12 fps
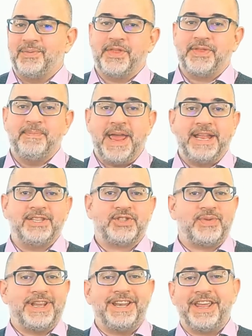
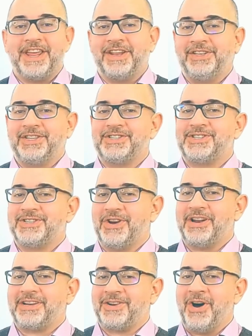
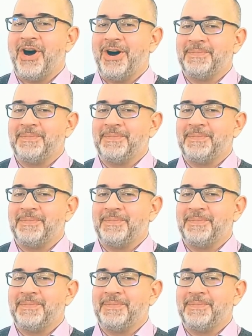MainStreetEnglish.com,